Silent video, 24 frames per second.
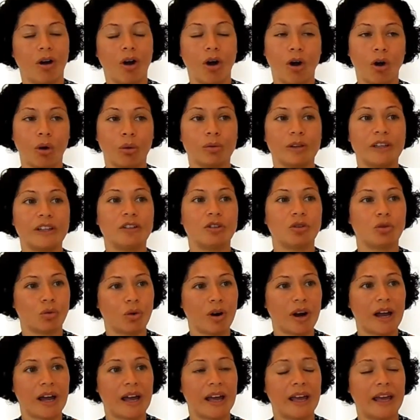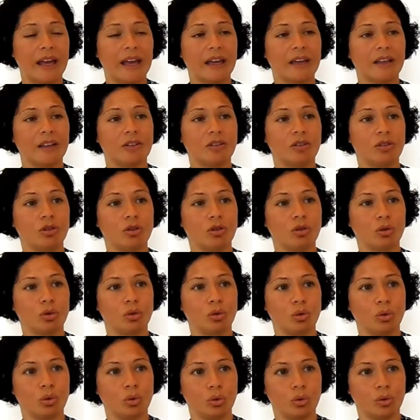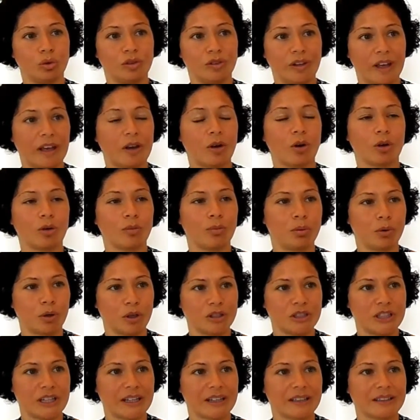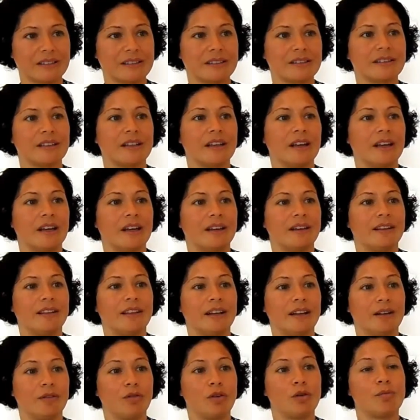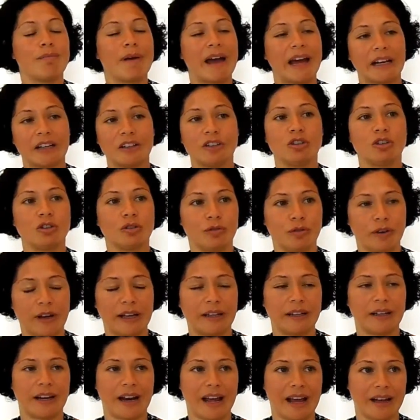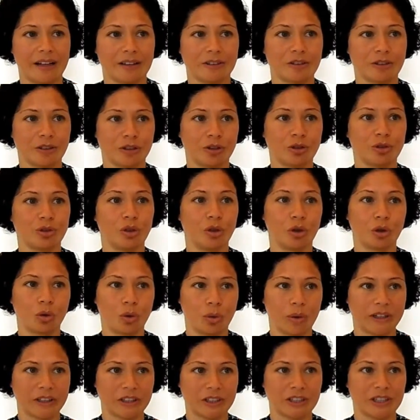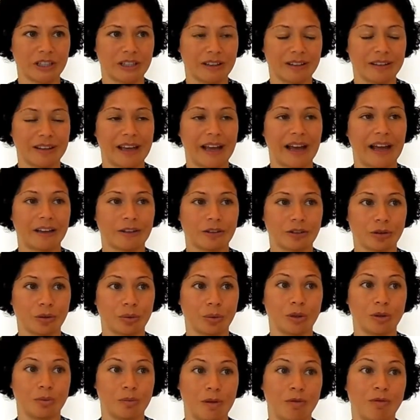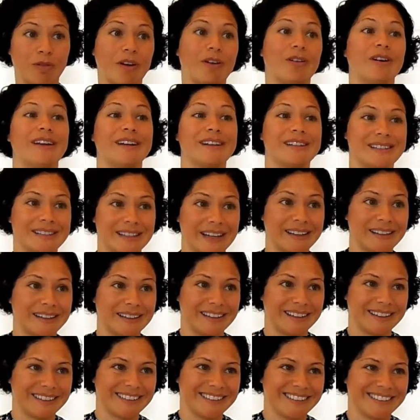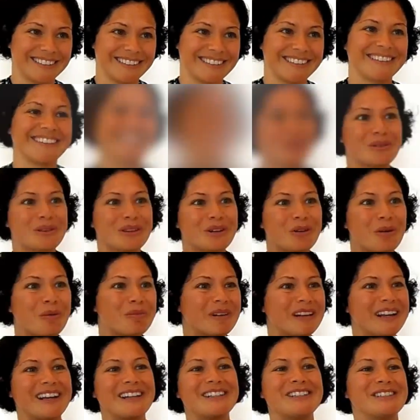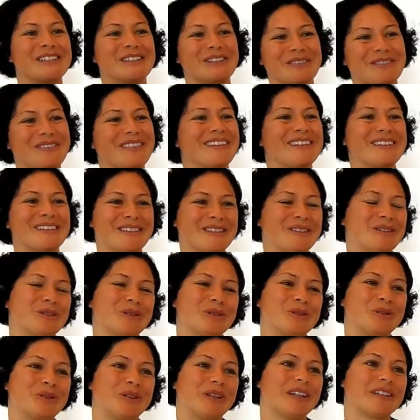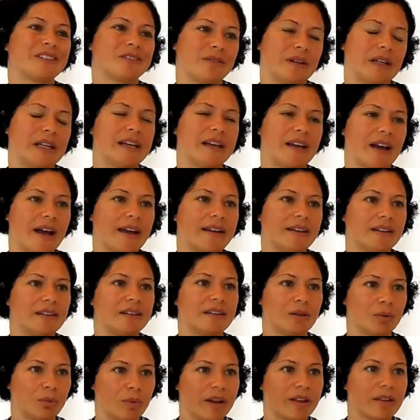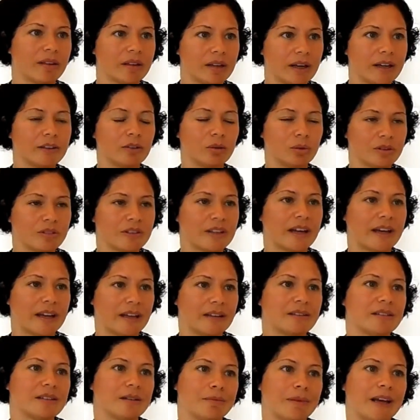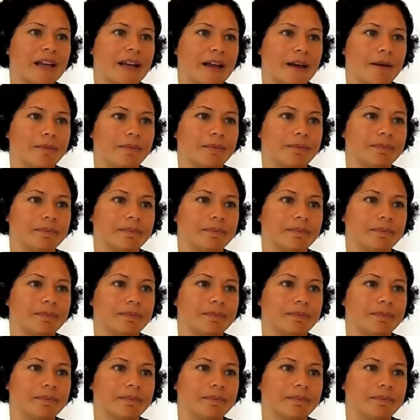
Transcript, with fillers: only try to take on projects that if you manage to find an answer to your question, the answer would be very exciting. The combination of these two has really guided the way that I do science in my lab.